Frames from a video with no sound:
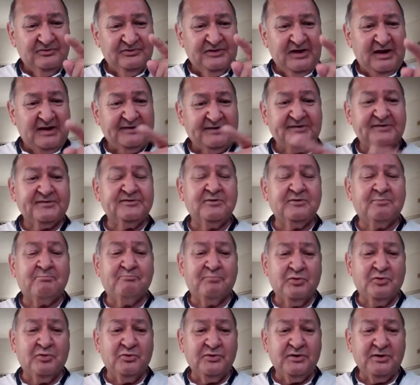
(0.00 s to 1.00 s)
That's the
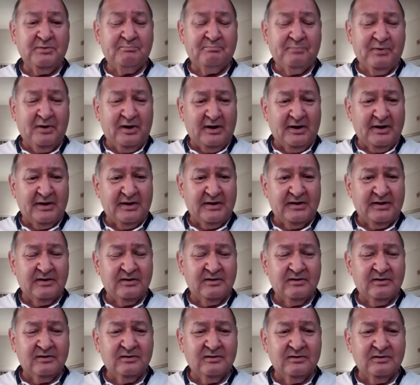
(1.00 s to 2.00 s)
Buddha body.
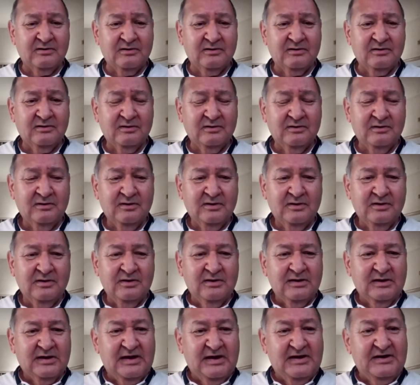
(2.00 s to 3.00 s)

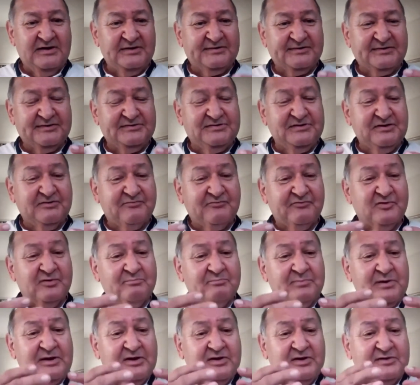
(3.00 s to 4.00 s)
And it's
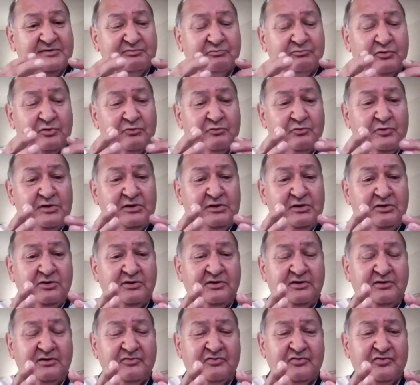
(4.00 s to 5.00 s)
different because when we
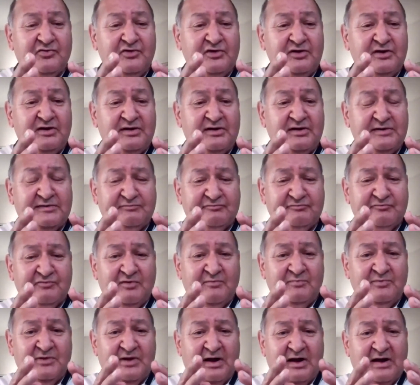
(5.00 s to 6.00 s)
look at things
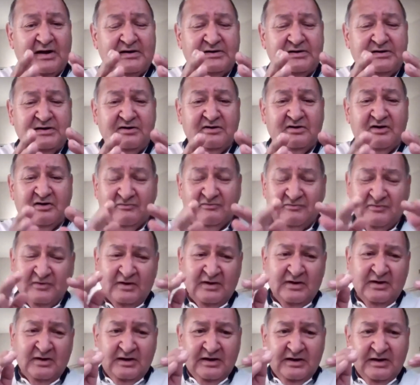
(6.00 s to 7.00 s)
from the idea of
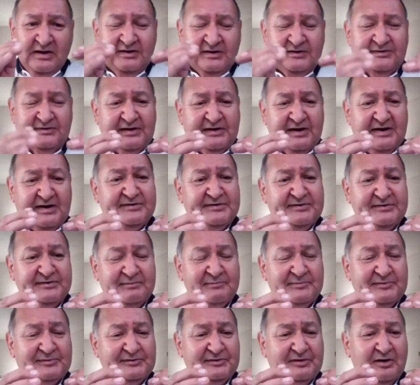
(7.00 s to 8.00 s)
inside
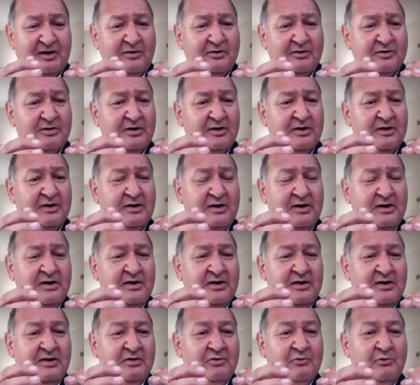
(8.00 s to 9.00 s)
samsara,
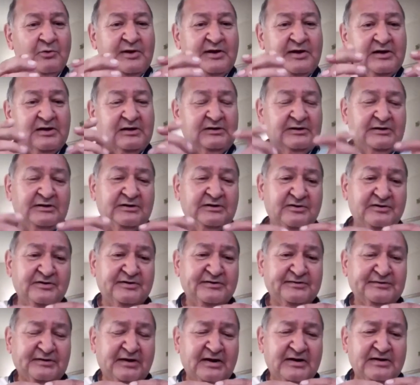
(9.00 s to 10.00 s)
we cling to
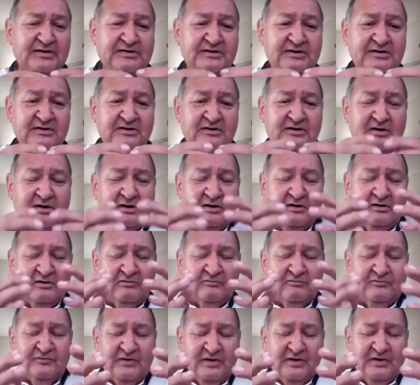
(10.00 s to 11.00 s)
this idea
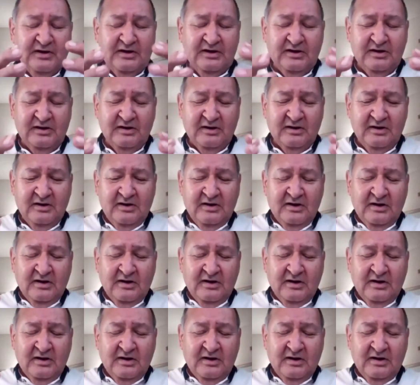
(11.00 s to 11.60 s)
of an